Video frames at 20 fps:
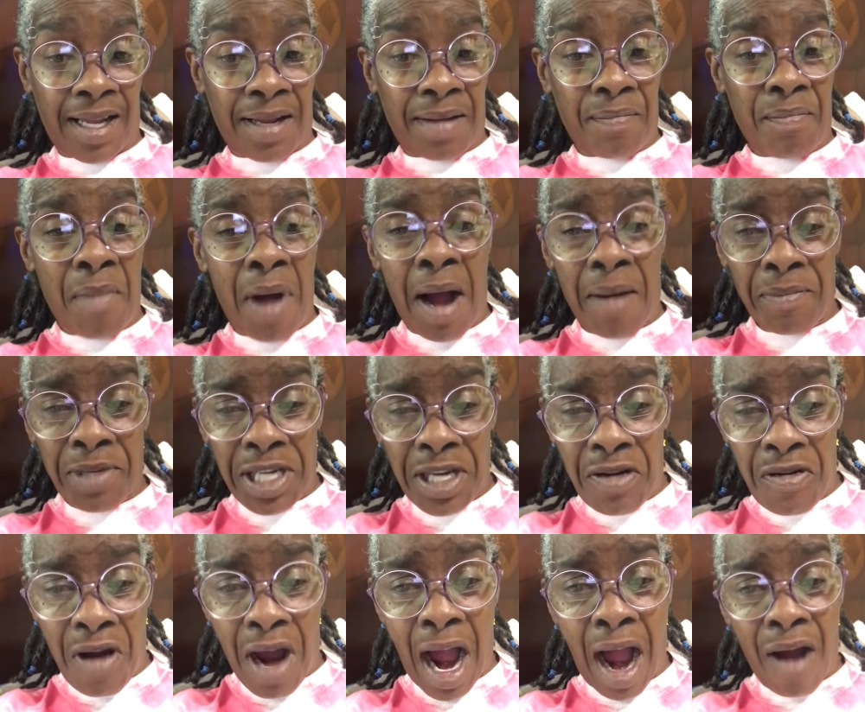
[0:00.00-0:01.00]
Mama,
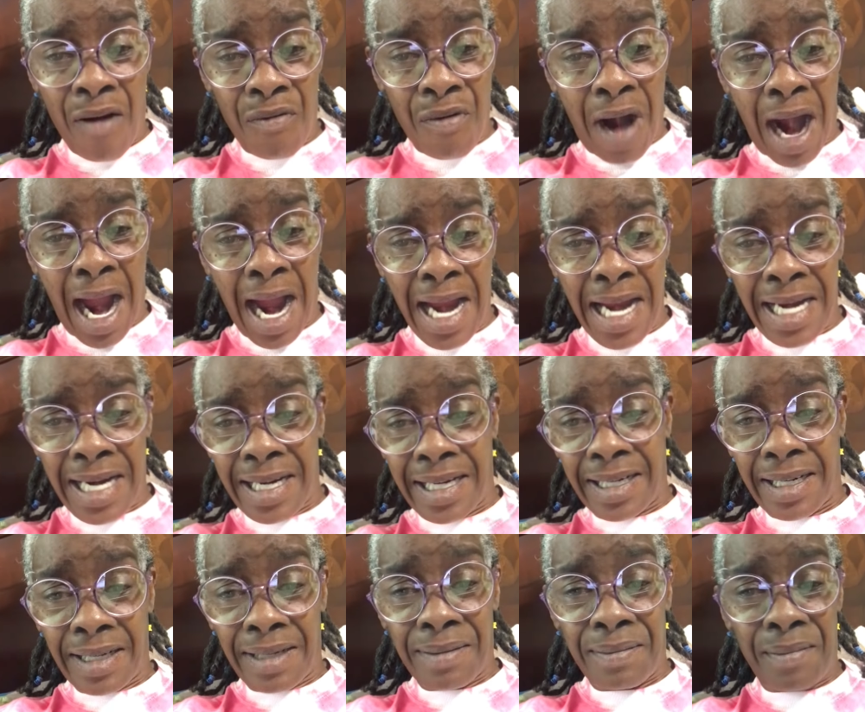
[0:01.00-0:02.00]
you all right?
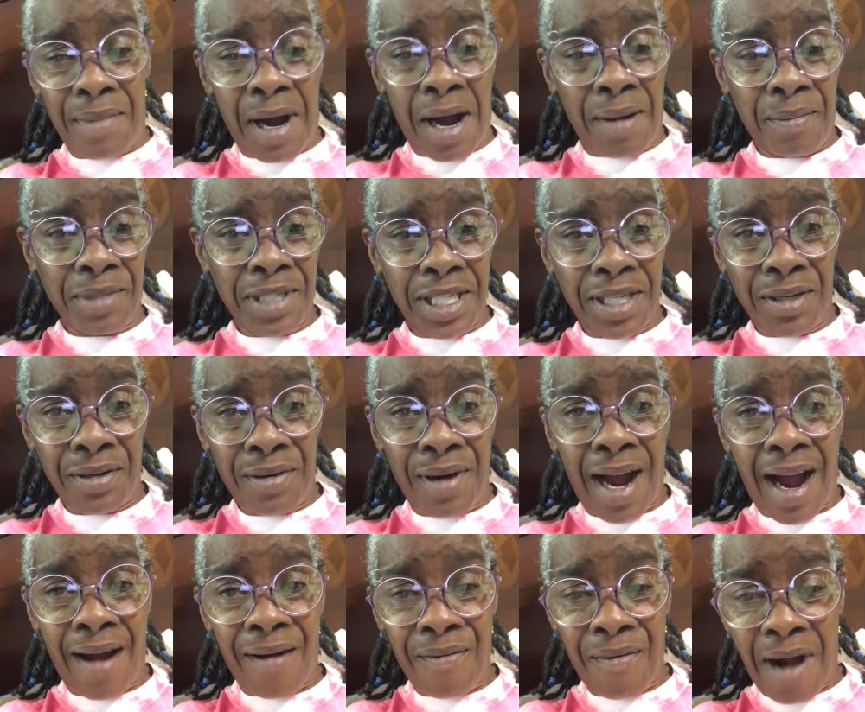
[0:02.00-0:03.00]
Mama, you
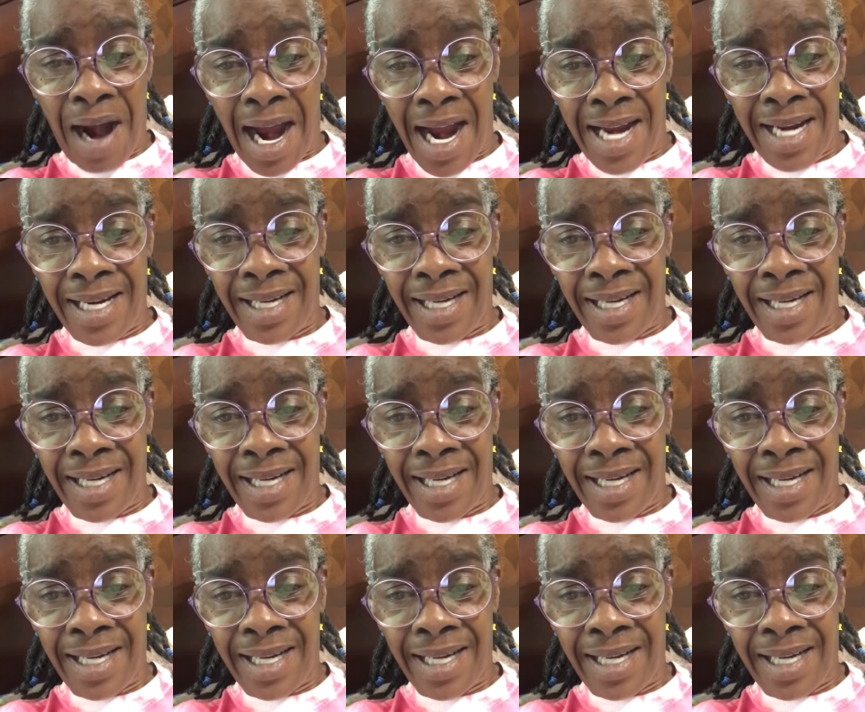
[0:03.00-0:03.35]
all right?